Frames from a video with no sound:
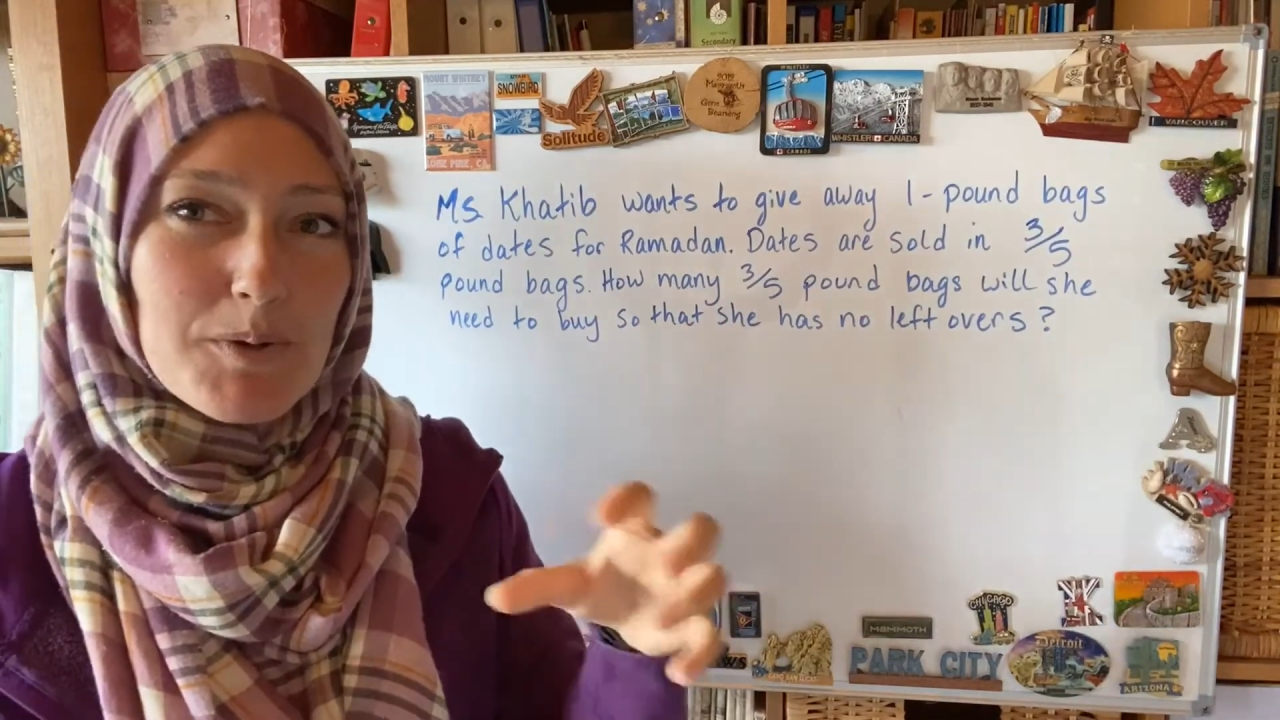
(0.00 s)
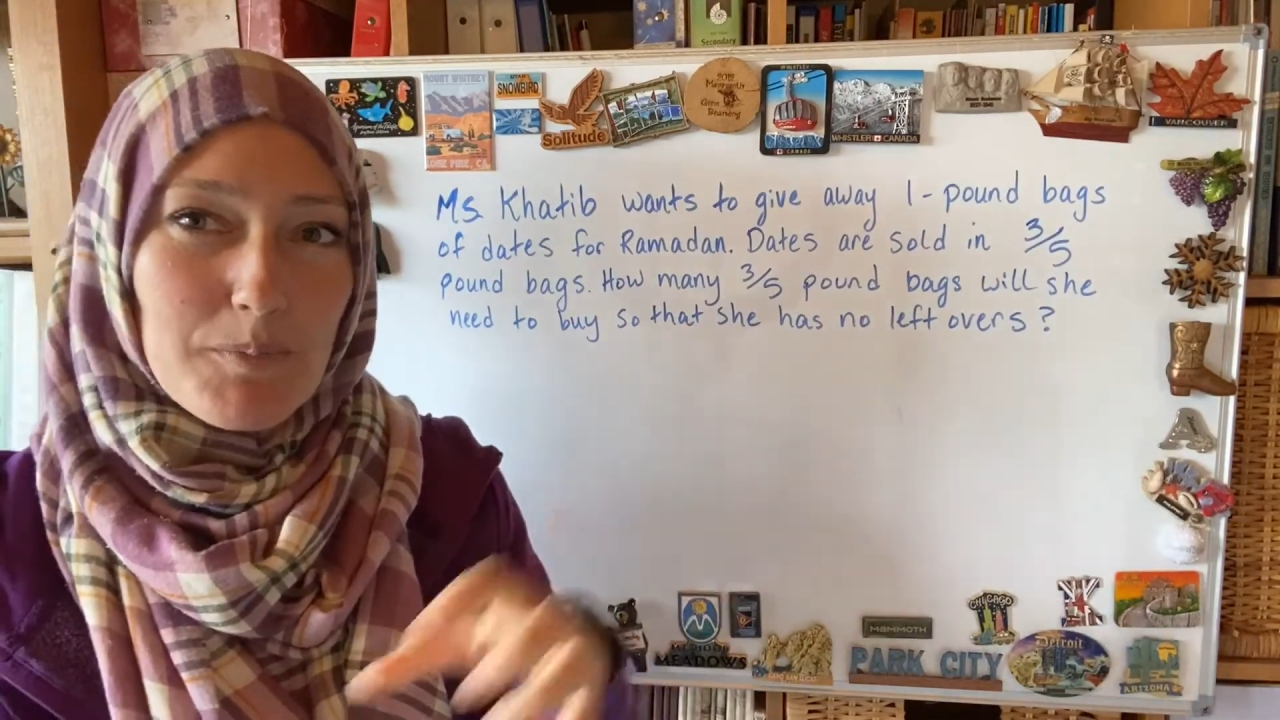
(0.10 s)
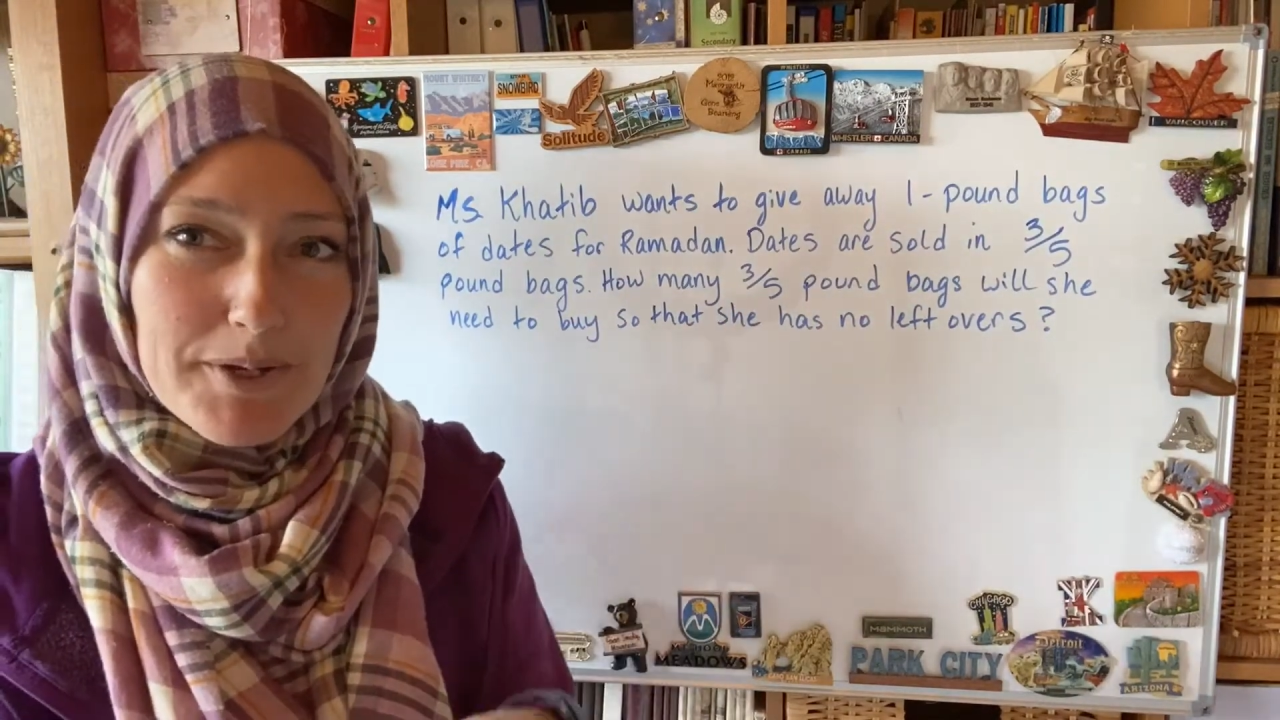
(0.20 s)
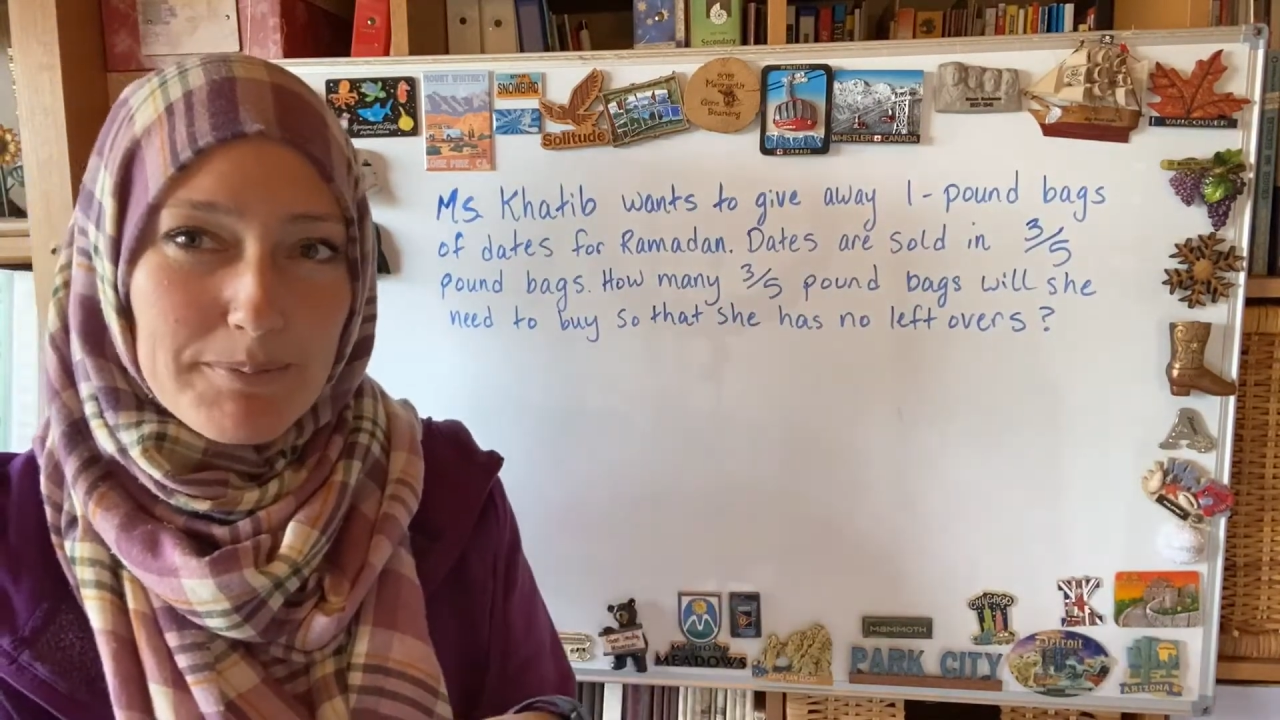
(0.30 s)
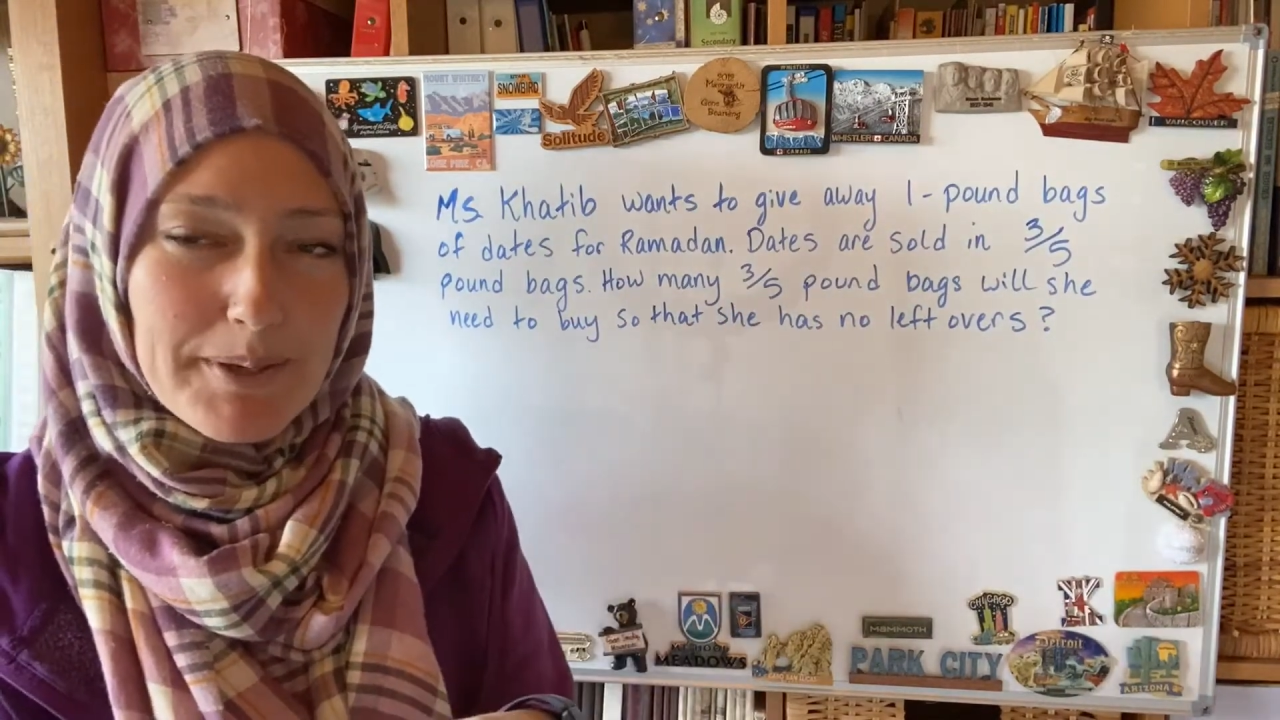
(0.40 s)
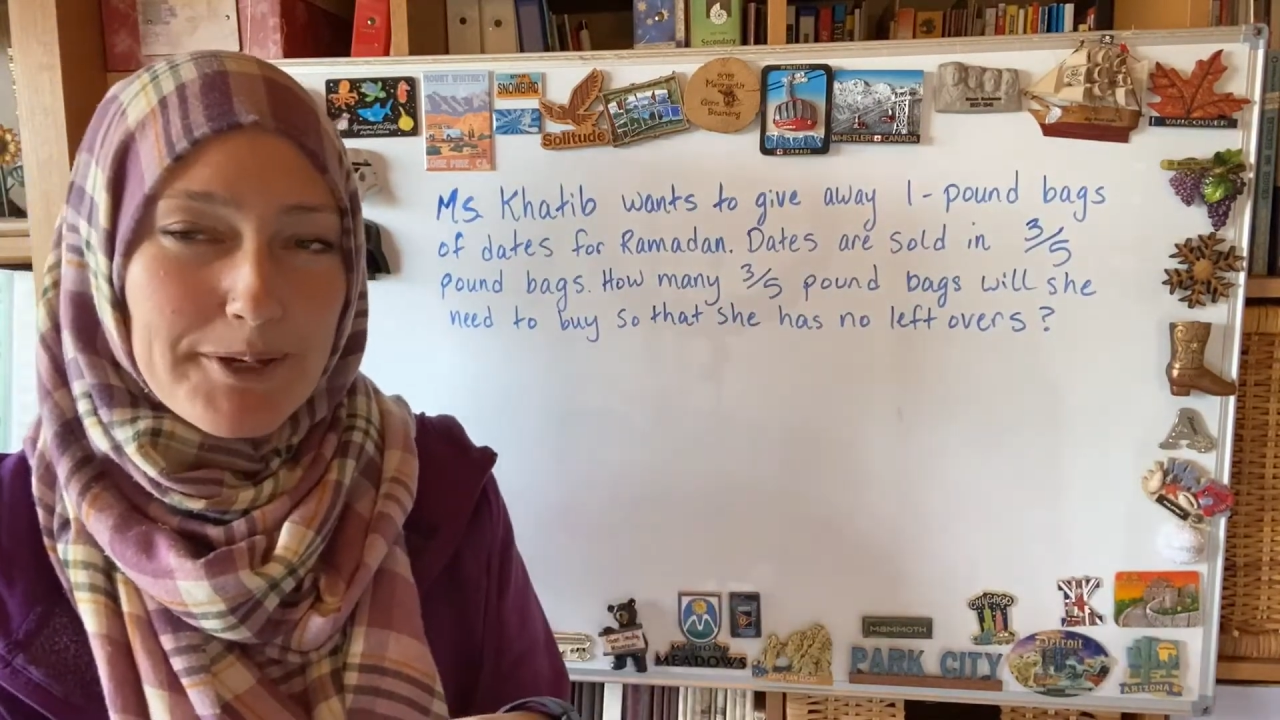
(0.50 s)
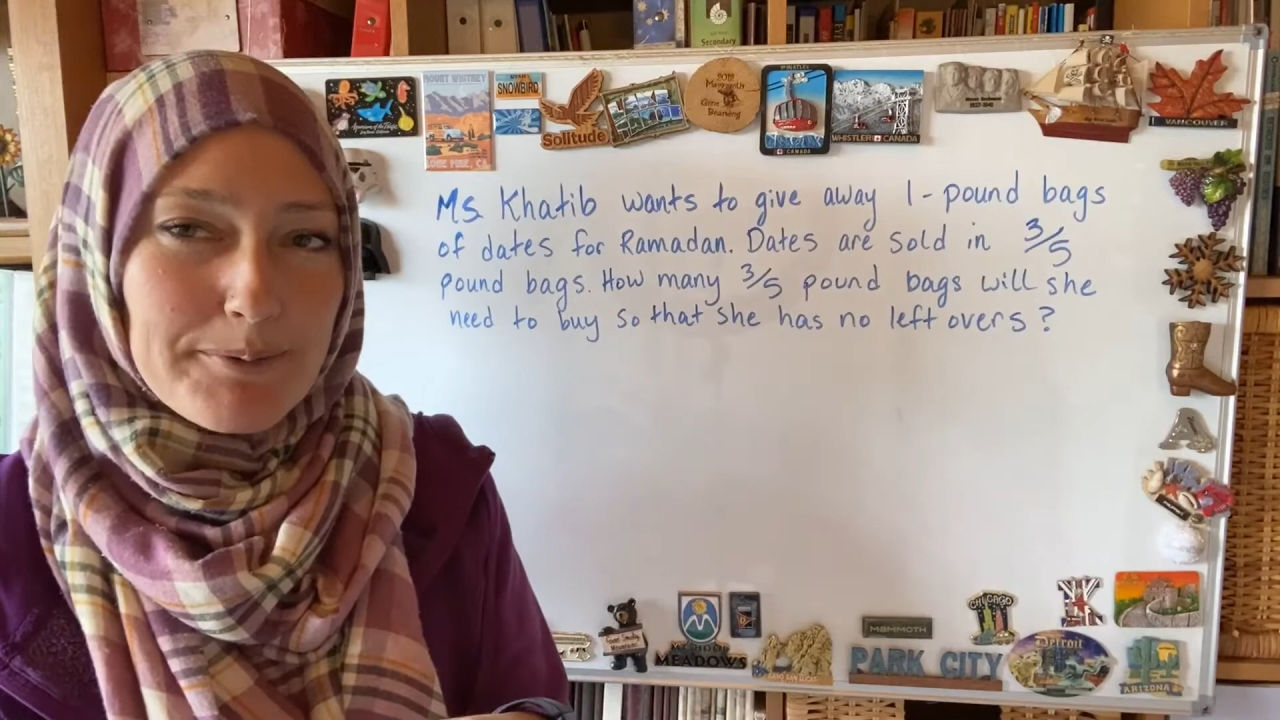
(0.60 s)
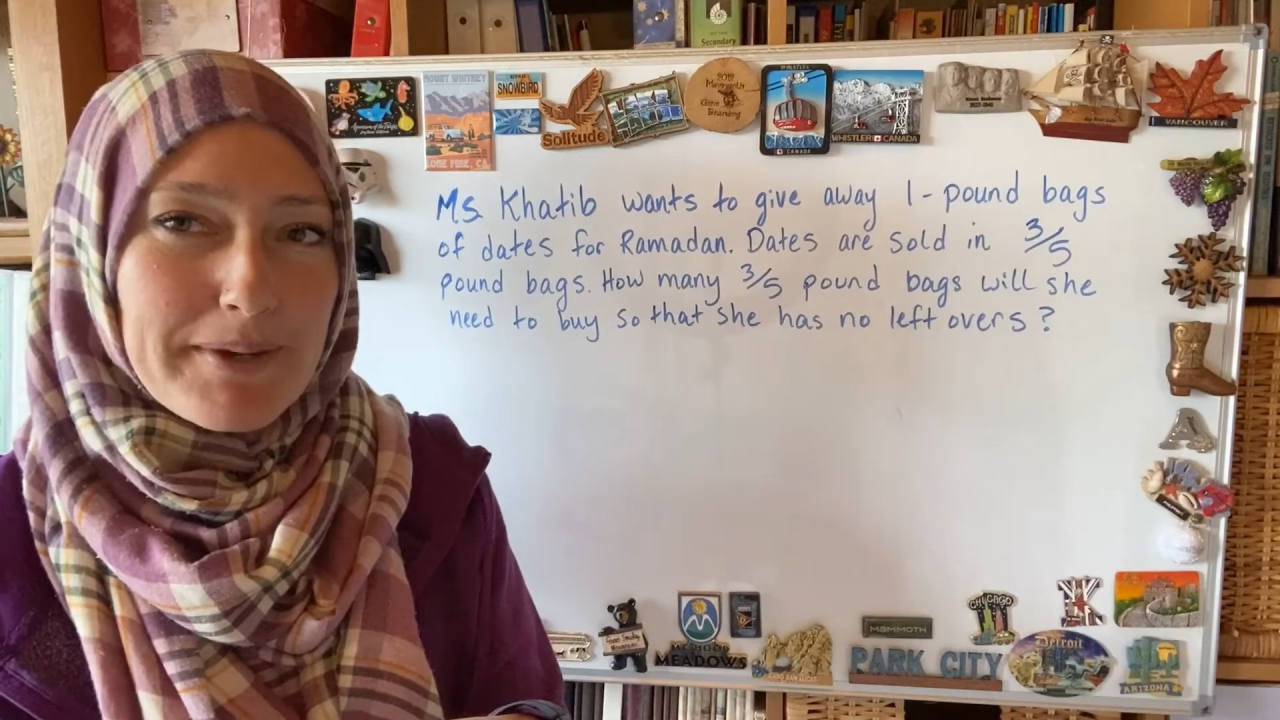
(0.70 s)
1 pound